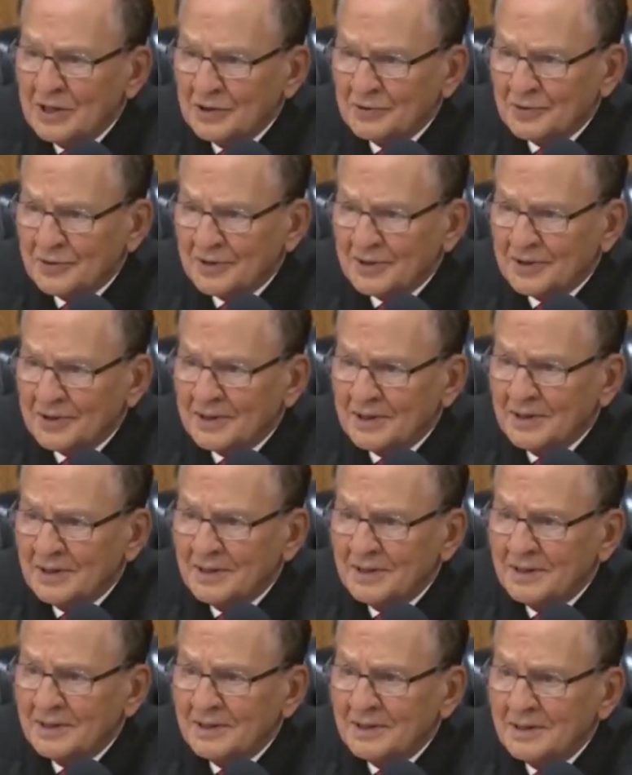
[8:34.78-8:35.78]
yielded.
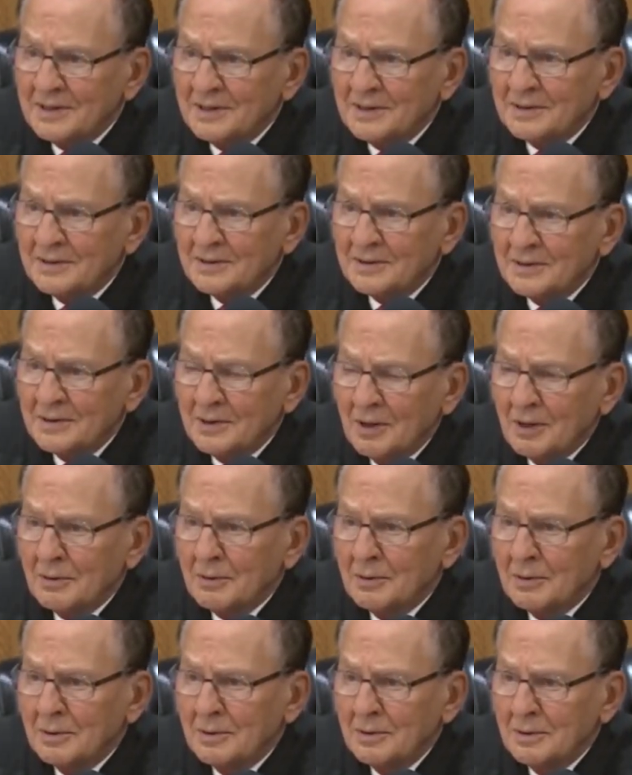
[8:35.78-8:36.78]
instead of stopped.
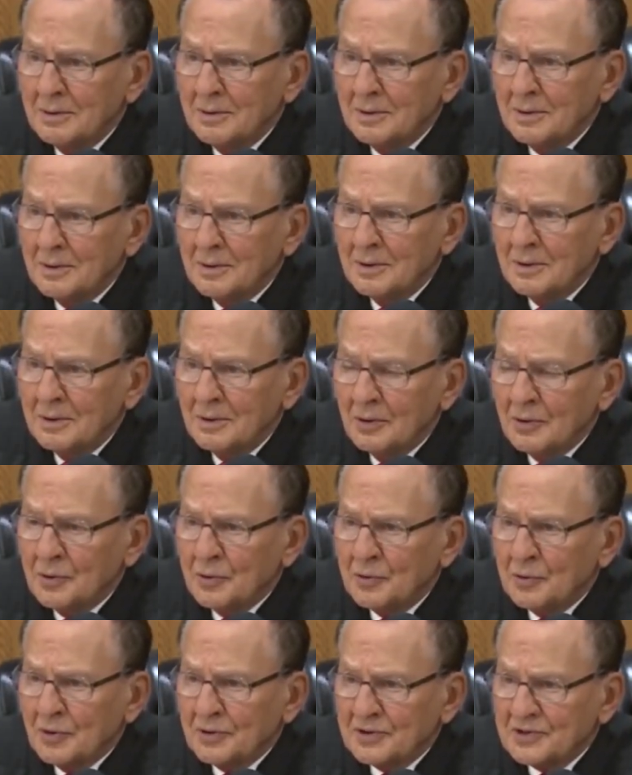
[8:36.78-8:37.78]
Oh. Oh,
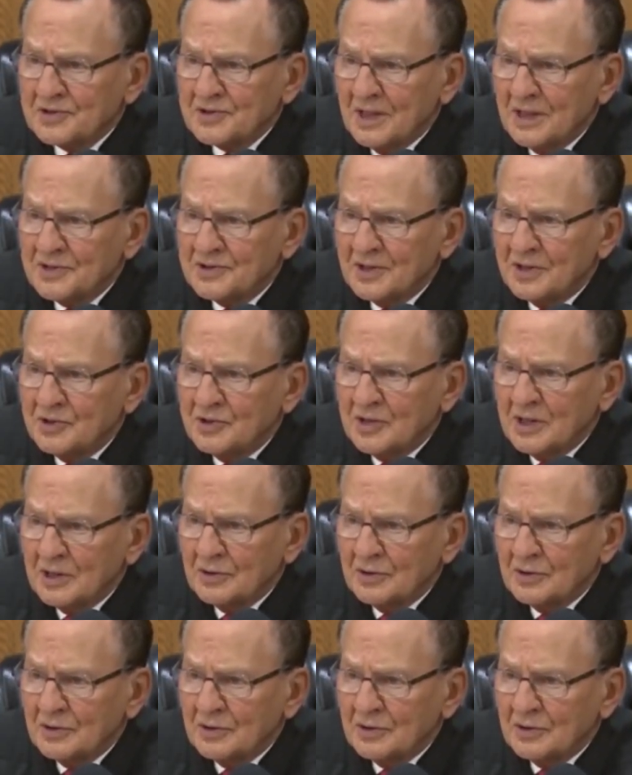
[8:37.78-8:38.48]
you thought the sign said